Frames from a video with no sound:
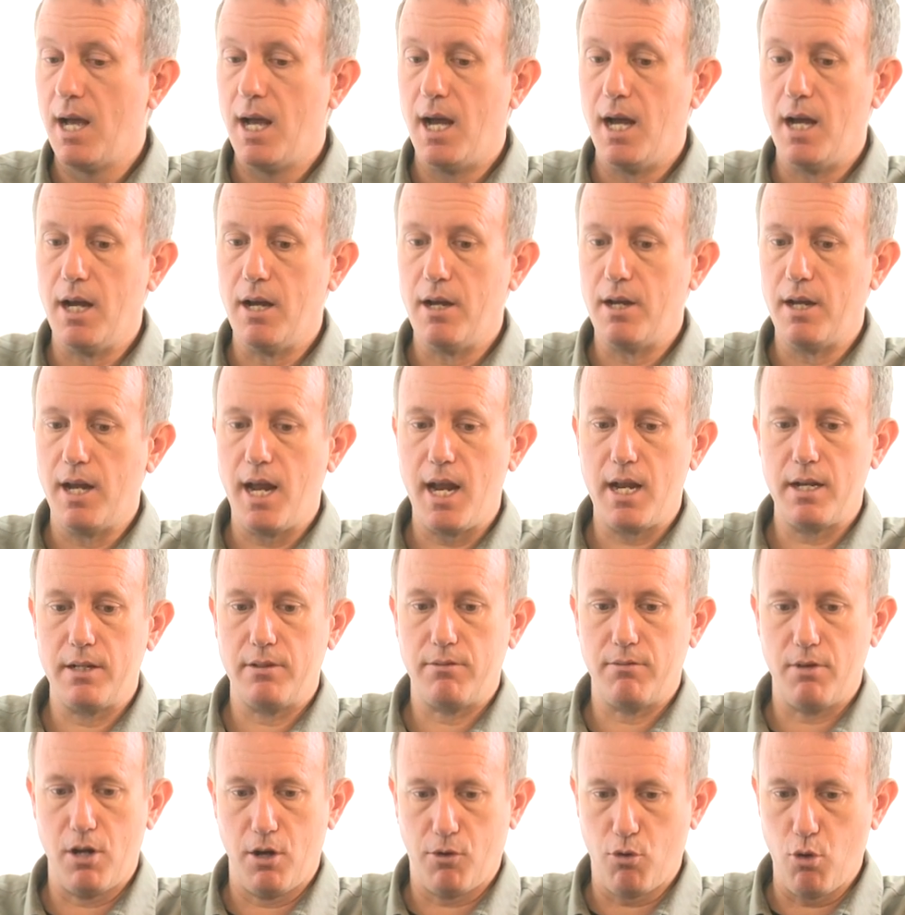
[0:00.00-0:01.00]

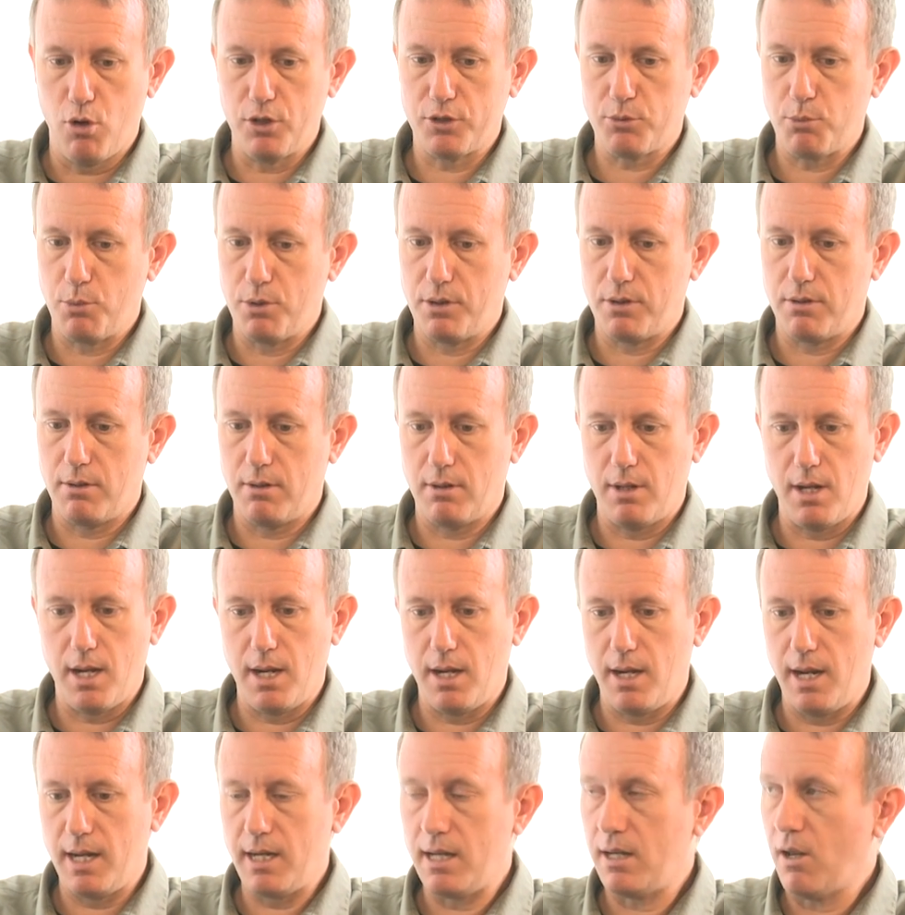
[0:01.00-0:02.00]
And of course, with
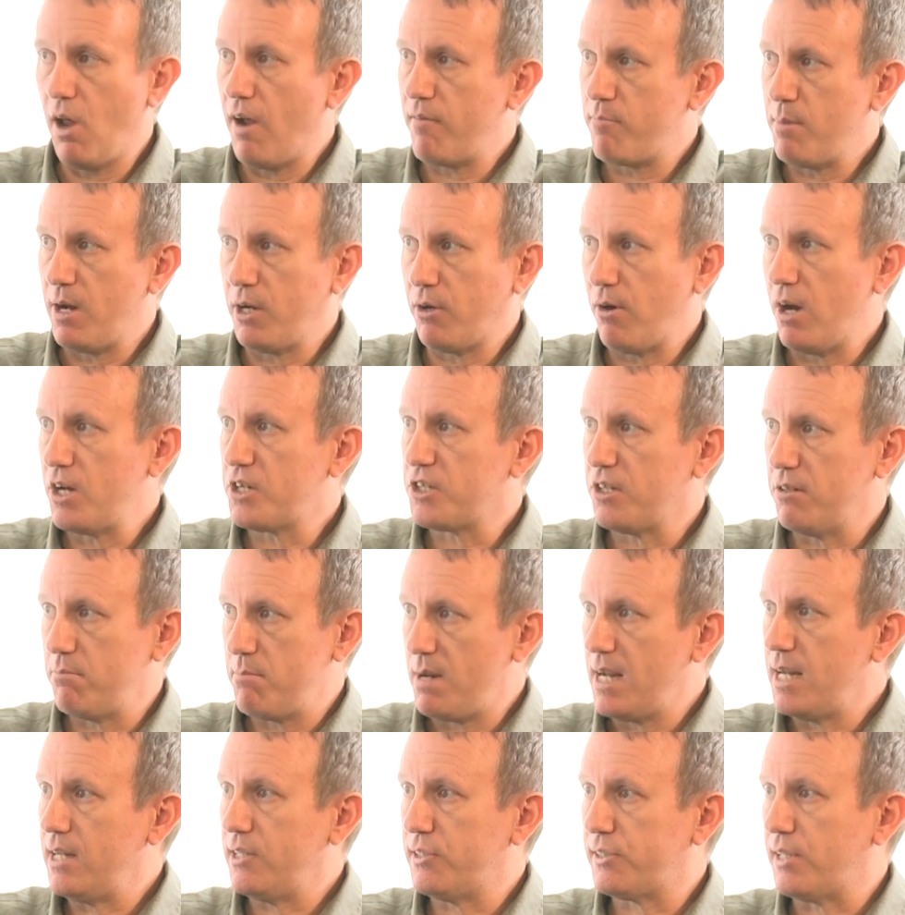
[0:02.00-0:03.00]
any live migration
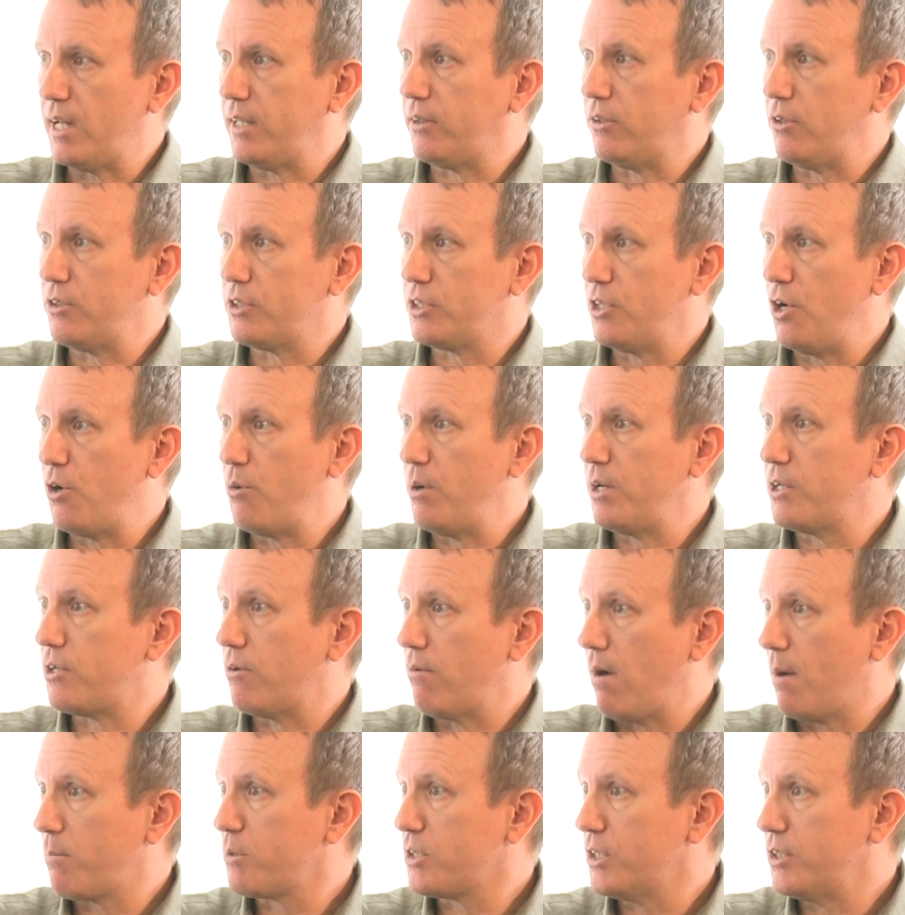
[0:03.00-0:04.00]
means that there's no
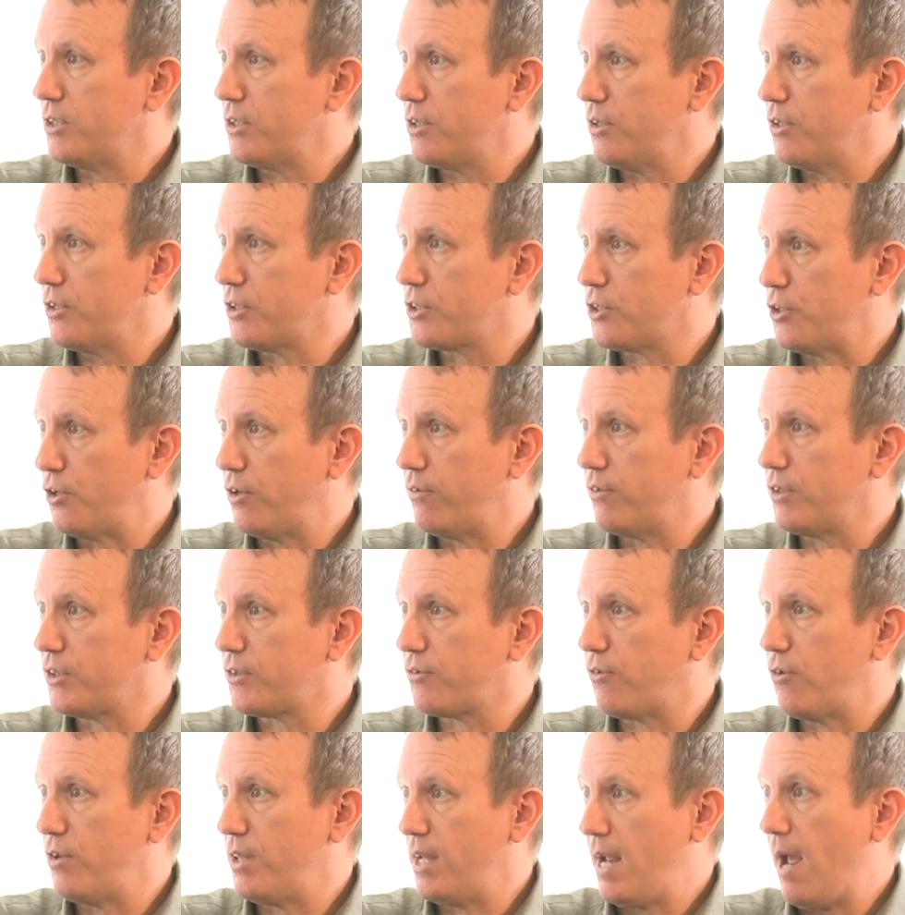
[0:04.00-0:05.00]
interruption to the service
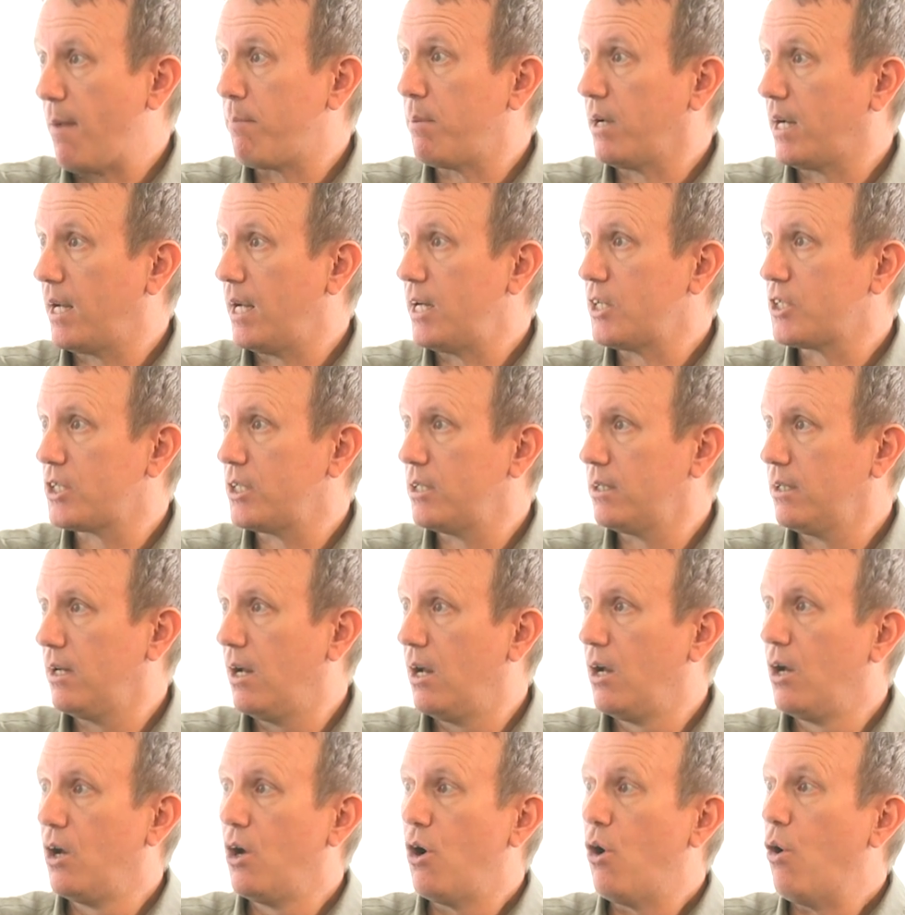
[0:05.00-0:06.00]
for the application,
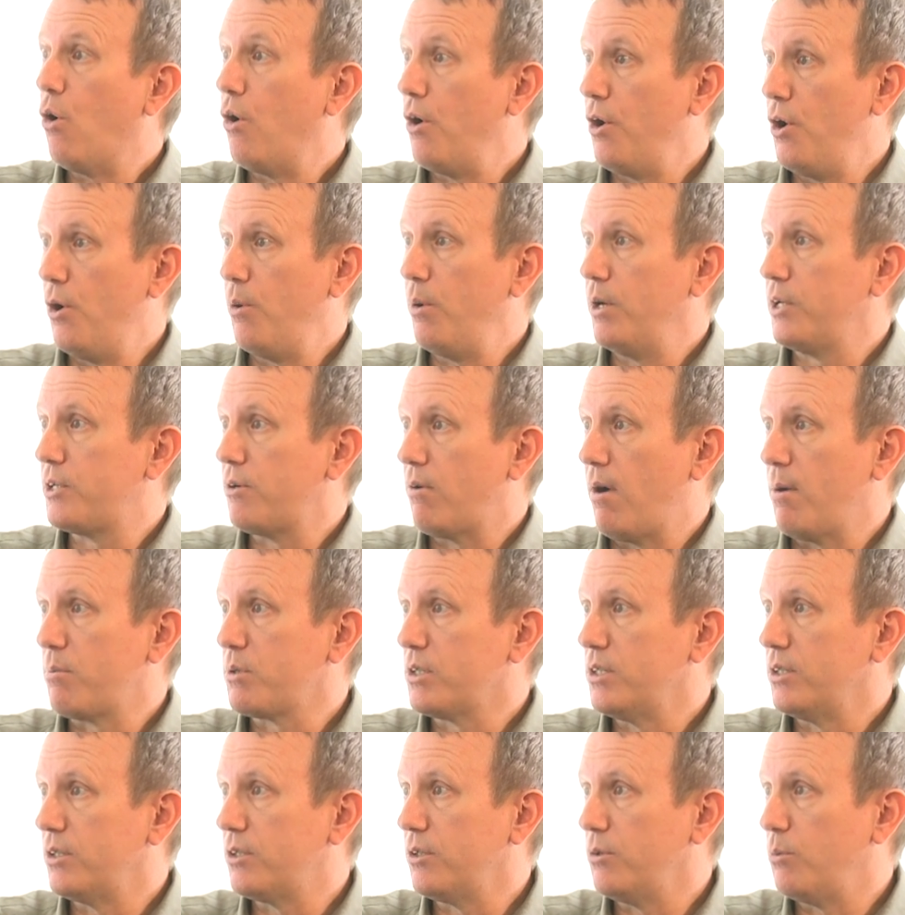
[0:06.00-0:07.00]
or no
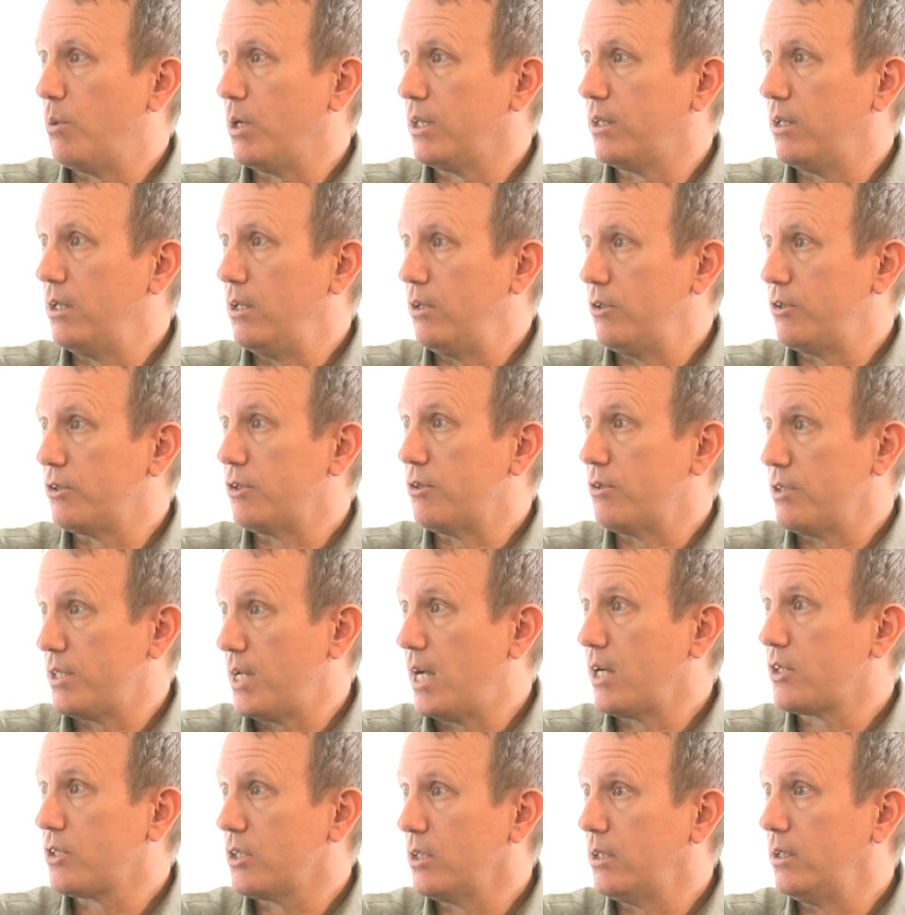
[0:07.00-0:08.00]
interruption to what the user is
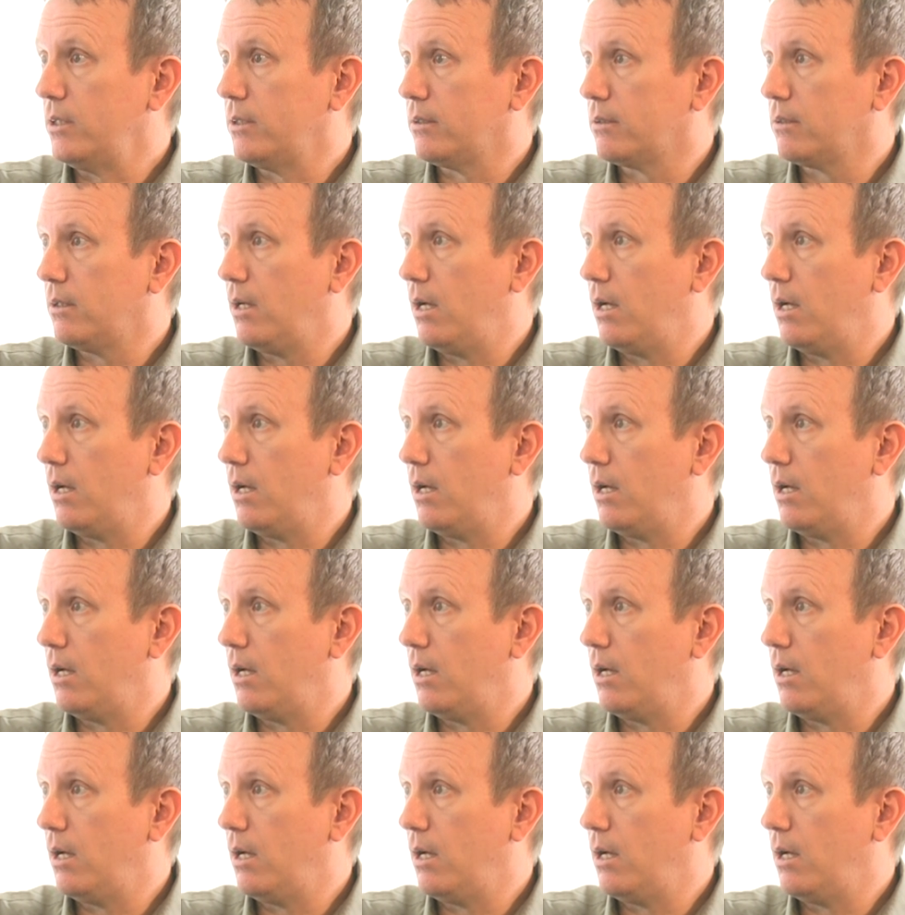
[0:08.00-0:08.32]
actually